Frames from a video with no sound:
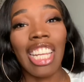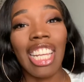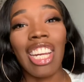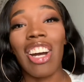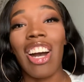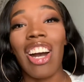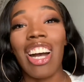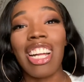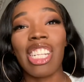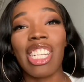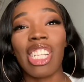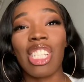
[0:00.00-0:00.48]
You
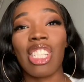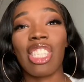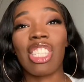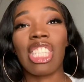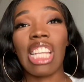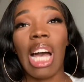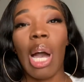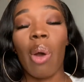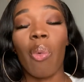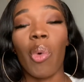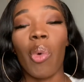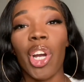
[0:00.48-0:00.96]
know,
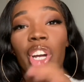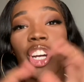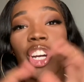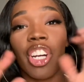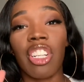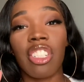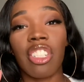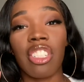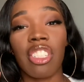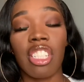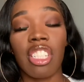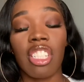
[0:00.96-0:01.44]
I want
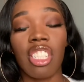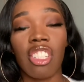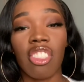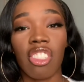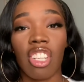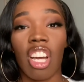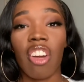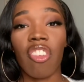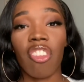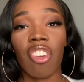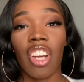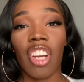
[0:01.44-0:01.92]
her to
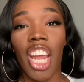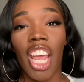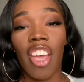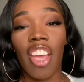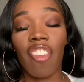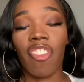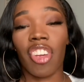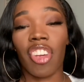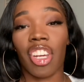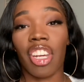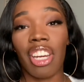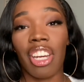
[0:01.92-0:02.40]
discover it
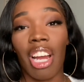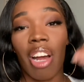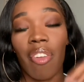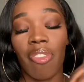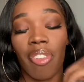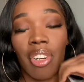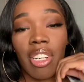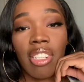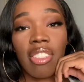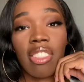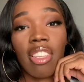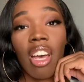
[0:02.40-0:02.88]
and figure it out
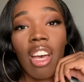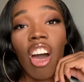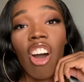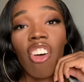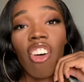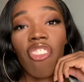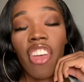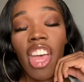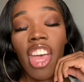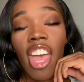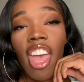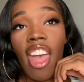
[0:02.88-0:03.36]
for
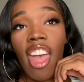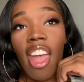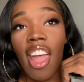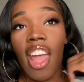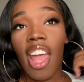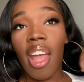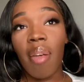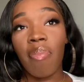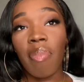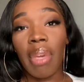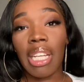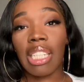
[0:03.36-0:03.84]
herself
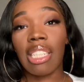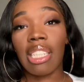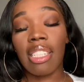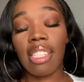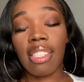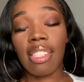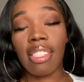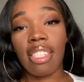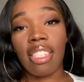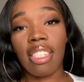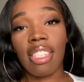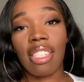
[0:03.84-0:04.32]
and make the
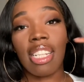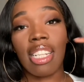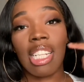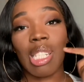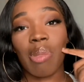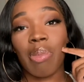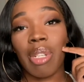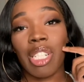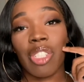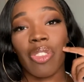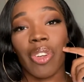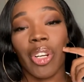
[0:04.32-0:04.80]
decision
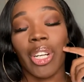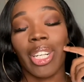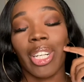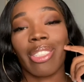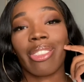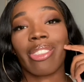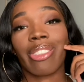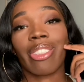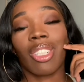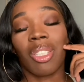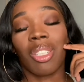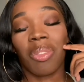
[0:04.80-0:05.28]
that's best for
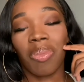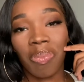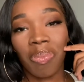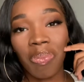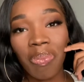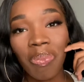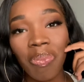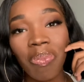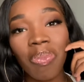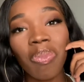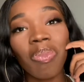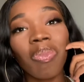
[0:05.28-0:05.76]
her. So
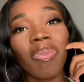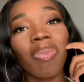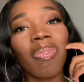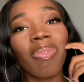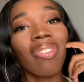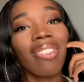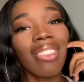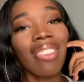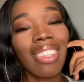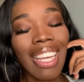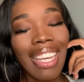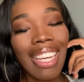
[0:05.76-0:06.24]

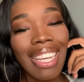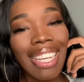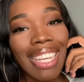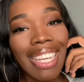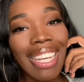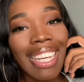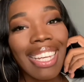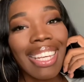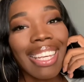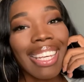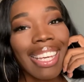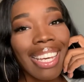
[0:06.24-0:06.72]

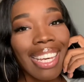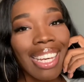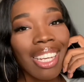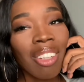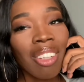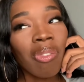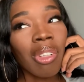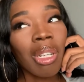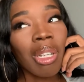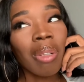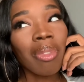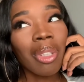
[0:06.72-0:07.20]
yeah,
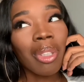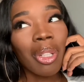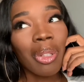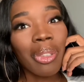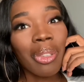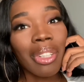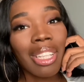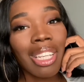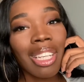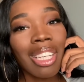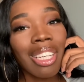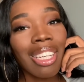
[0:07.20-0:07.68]
but I
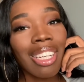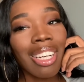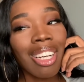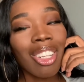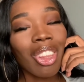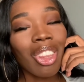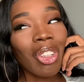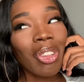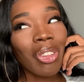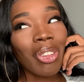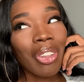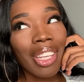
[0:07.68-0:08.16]
low key
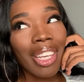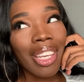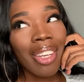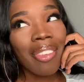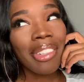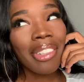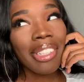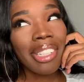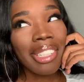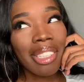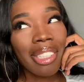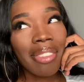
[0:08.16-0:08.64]

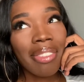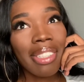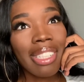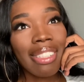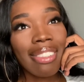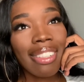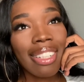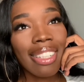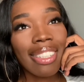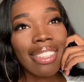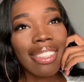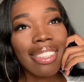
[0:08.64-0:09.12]
want her to be
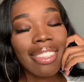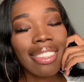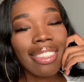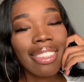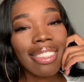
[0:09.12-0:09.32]
a Zeta.